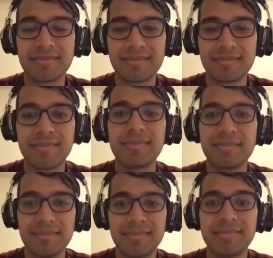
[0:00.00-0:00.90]

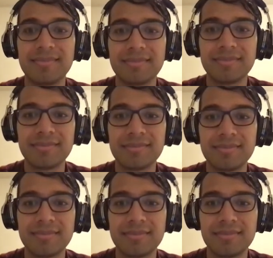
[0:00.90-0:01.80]

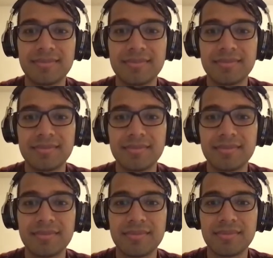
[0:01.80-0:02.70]
[no speech]